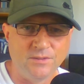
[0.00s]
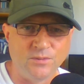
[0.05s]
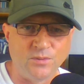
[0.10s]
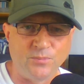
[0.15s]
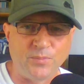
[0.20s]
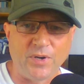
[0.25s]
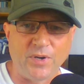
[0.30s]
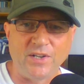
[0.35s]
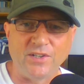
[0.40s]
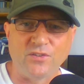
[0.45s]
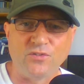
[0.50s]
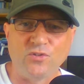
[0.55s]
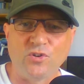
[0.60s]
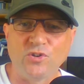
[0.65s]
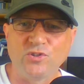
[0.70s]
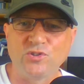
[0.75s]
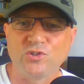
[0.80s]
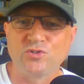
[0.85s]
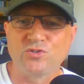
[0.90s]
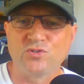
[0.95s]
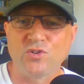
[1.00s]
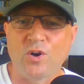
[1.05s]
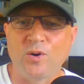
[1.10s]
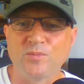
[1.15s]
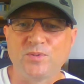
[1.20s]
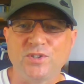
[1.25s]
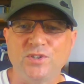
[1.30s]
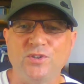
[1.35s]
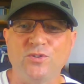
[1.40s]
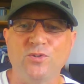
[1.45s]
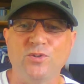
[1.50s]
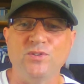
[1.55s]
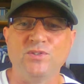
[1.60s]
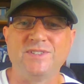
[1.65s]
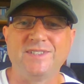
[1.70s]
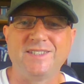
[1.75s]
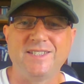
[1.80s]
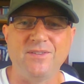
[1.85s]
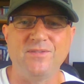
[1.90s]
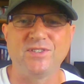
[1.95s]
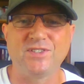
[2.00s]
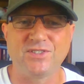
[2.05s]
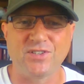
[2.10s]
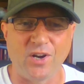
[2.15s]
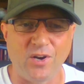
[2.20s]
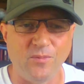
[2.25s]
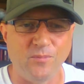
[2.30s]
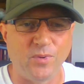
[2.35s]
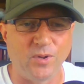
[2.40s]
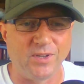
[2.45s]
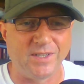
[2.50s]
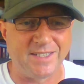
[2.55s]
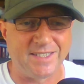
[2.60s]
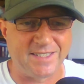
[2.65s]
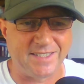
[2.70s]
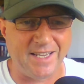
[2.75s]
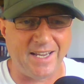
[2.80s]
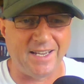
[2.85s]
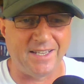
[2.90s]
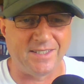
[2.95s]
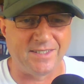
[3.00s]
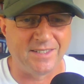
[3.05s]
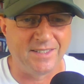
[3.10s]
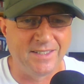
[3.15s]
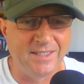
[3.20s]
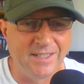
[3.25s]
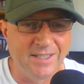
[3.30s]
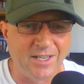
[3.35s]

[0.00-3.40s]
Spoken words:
Brendan Rodgers opting to go to David Turnbull instead